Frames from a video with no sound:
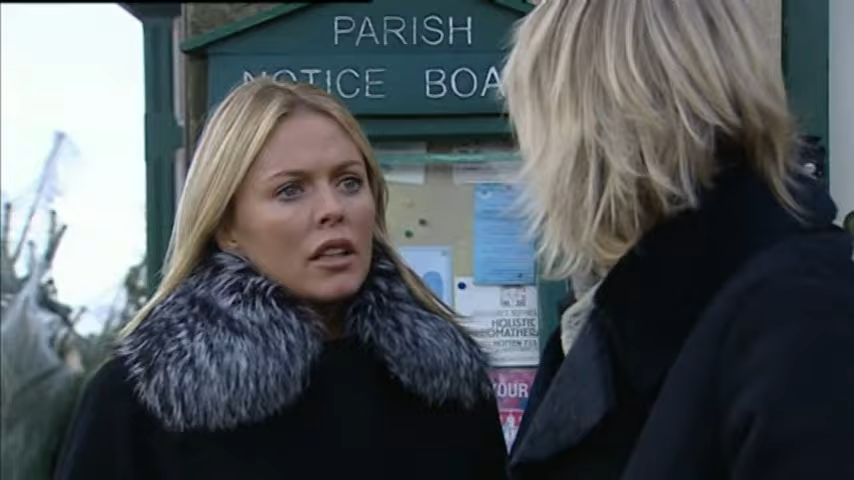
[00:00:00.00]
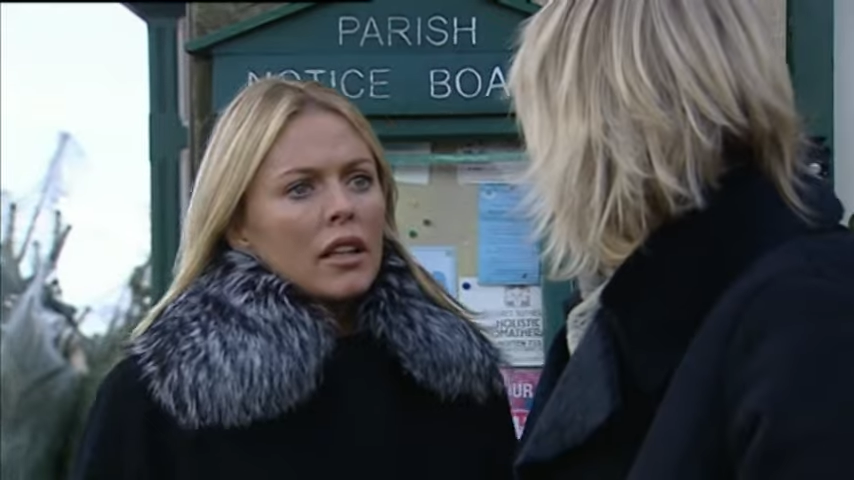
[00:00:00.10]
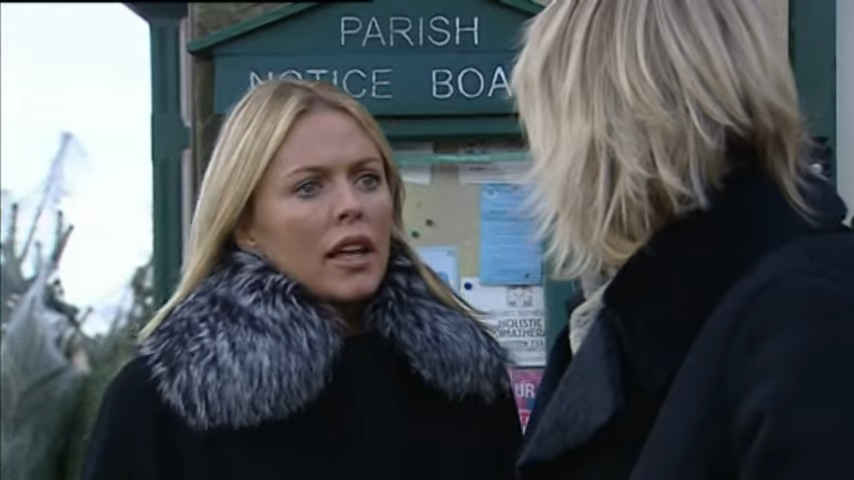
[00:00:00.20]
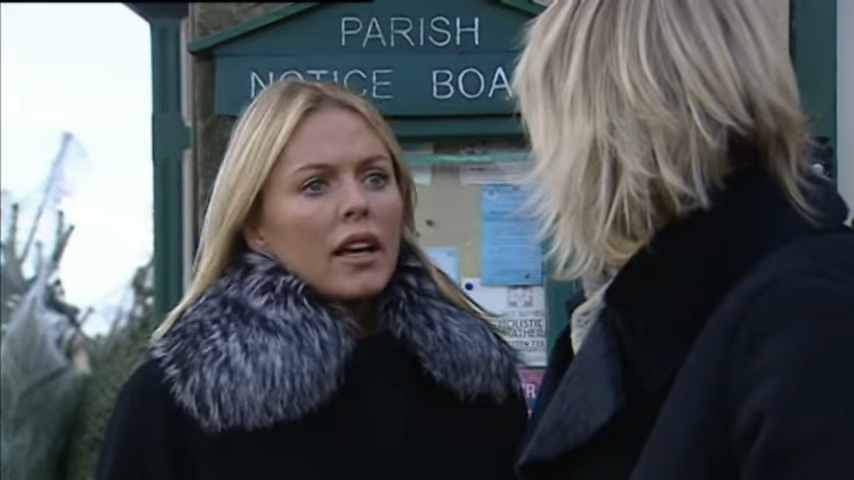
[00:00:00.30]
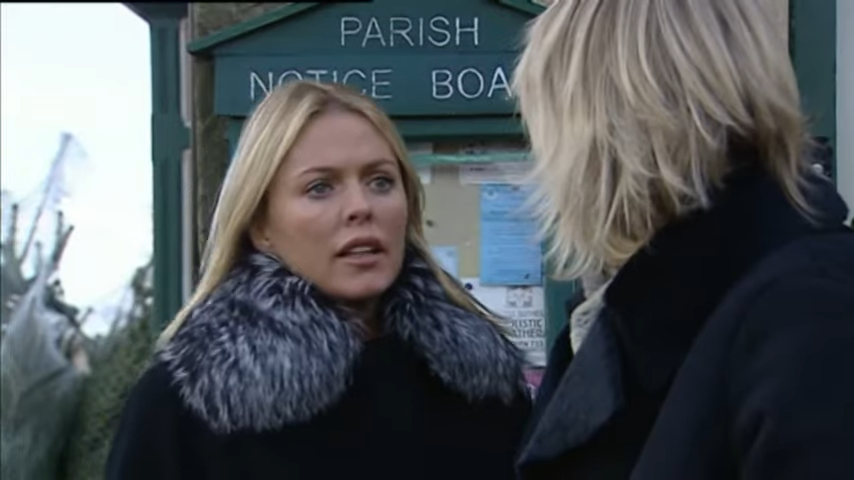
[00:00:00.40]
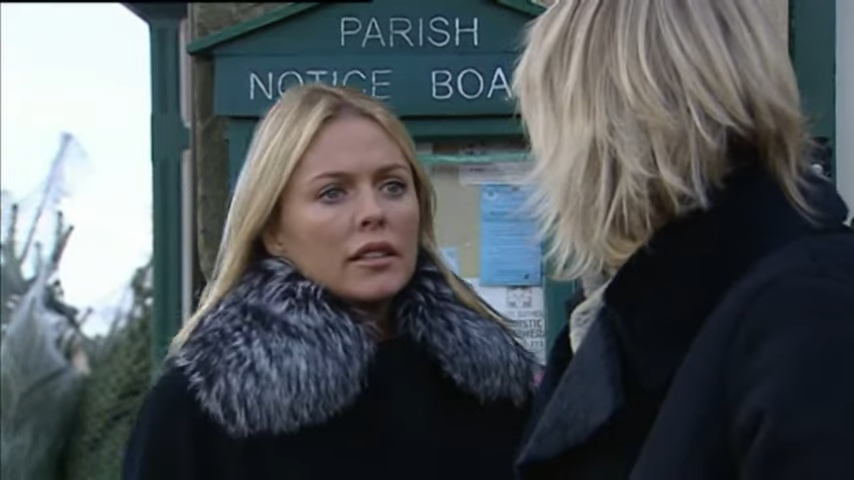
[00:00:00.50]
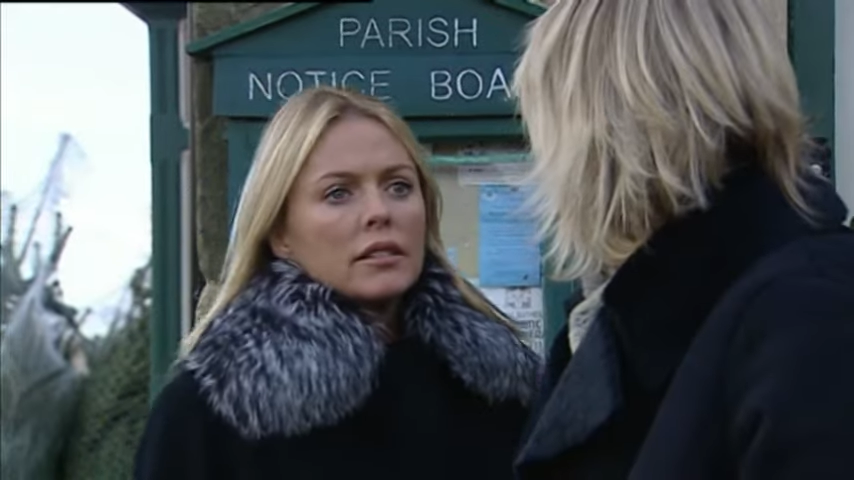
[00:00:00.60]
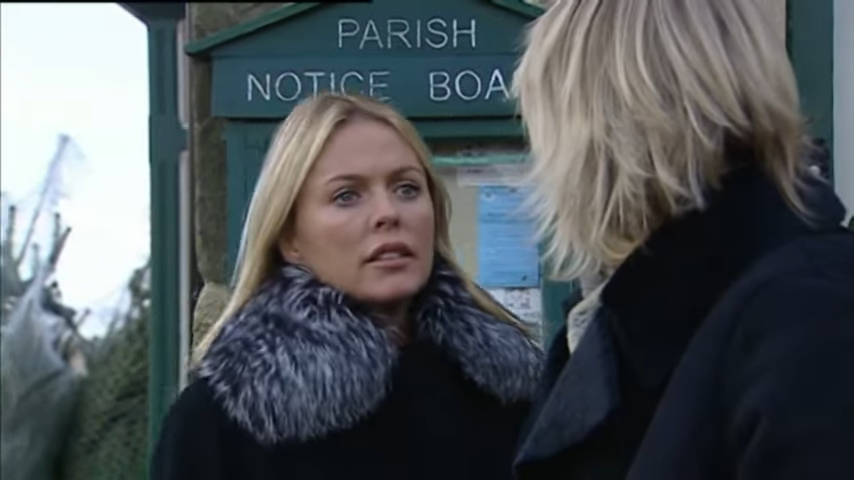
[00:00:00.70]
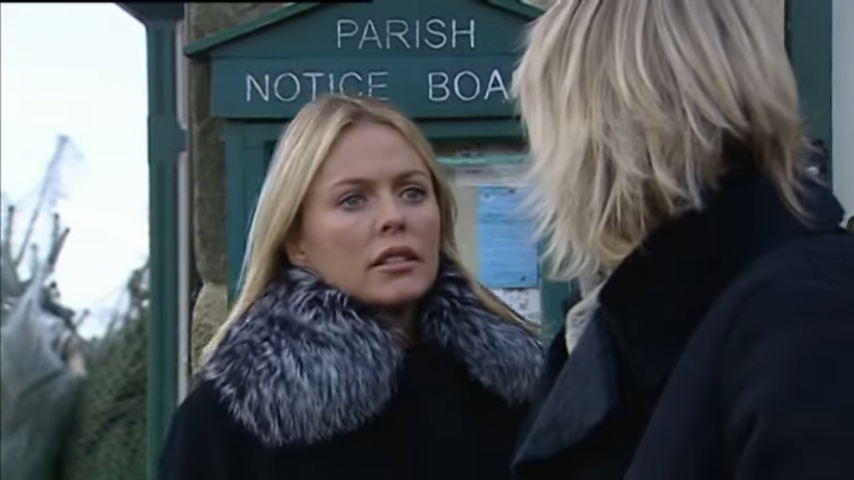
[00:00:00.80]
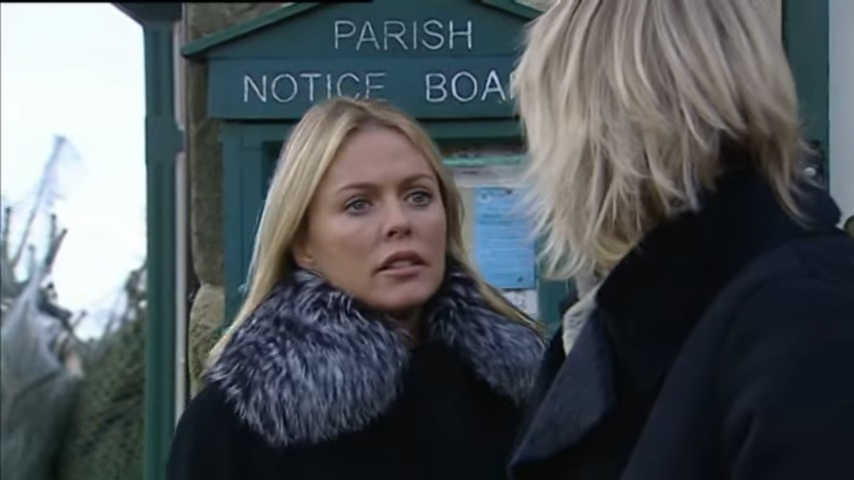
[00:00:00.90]
Yeah.
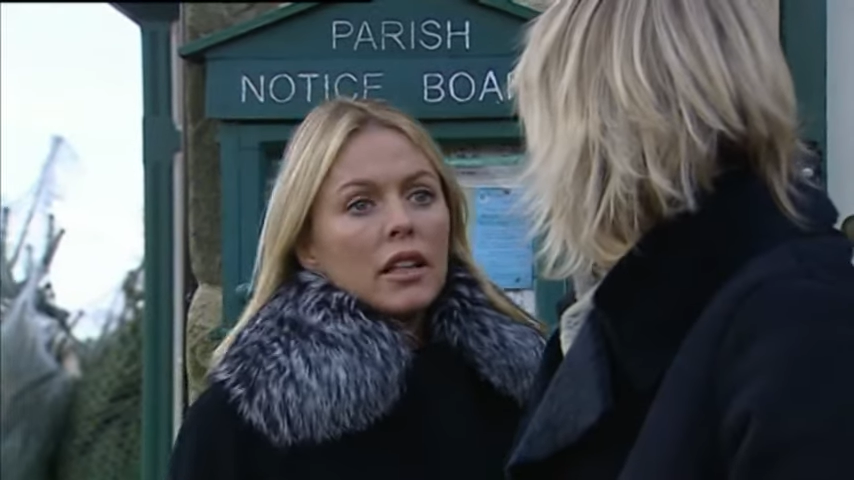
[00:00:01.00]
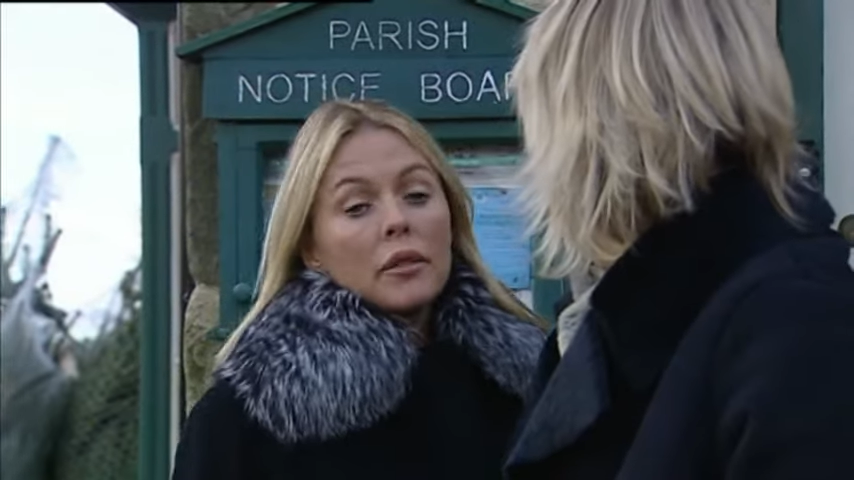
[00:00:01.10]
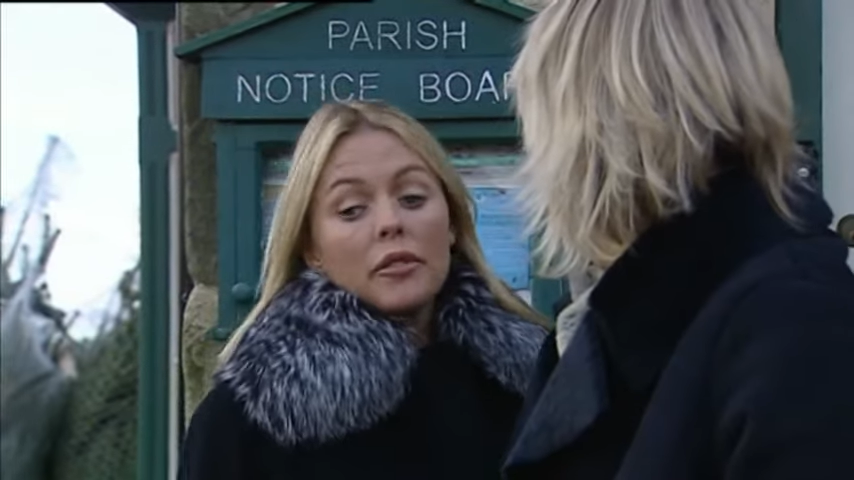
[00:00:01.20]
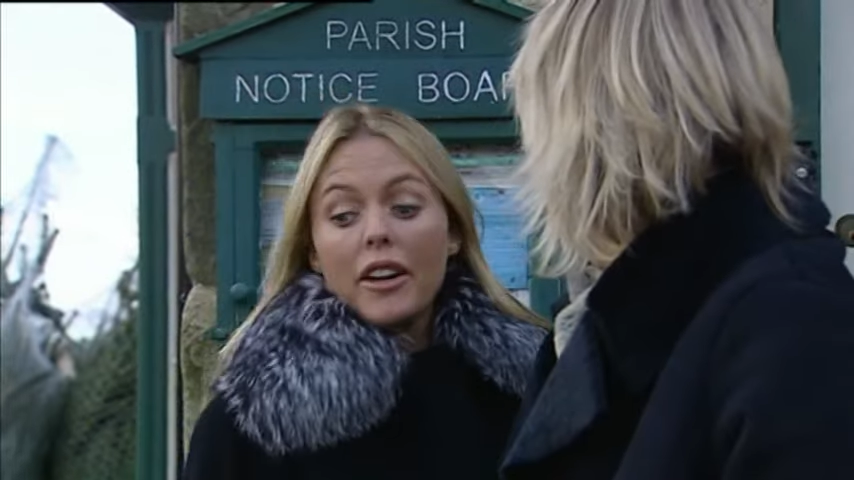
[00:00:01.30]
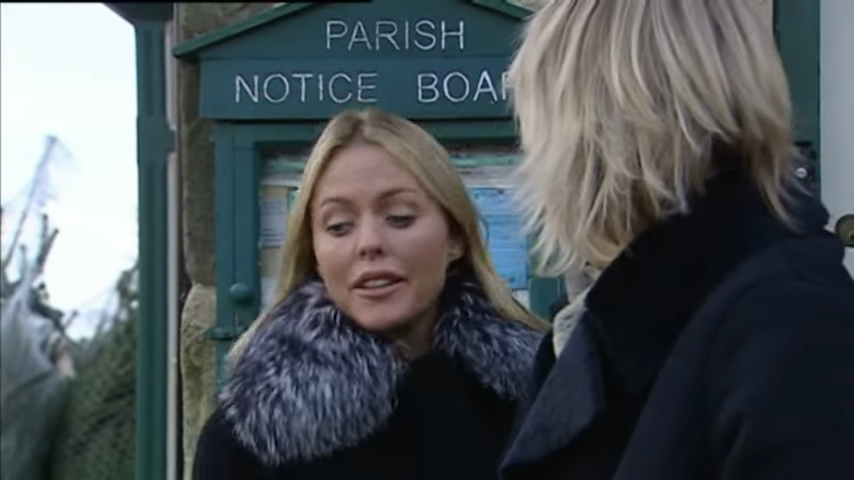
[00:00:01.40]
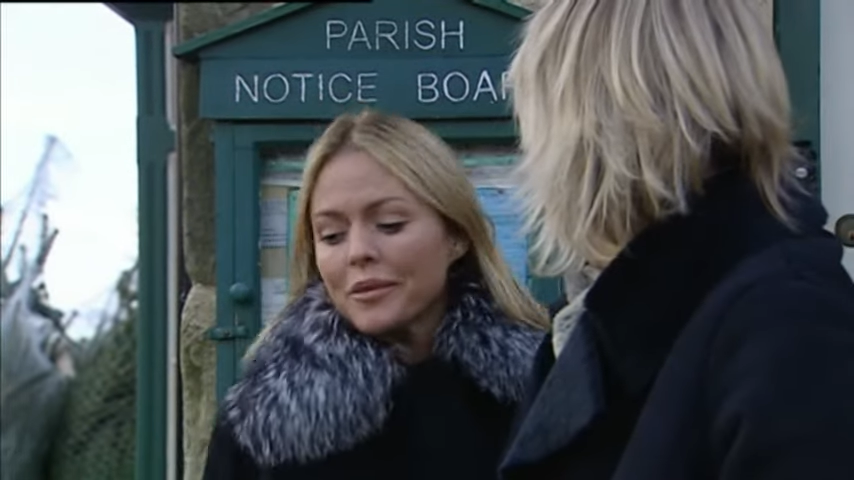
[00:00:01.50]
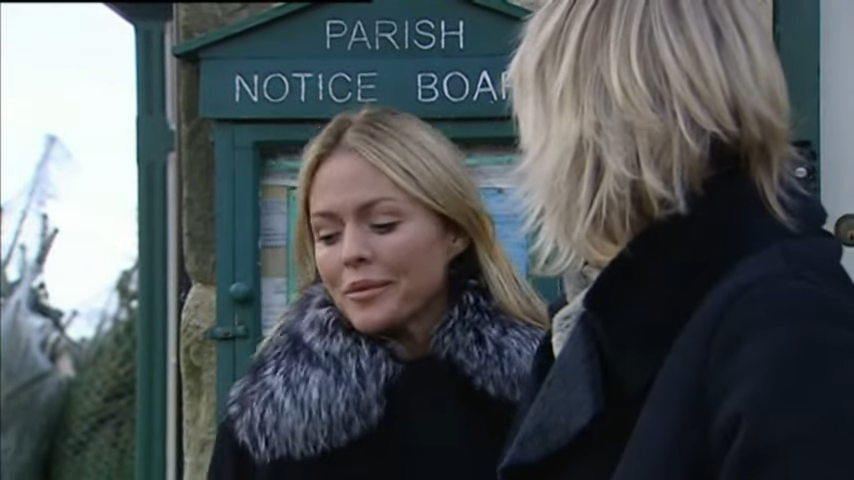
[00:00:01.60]
Yeah, I'm fine.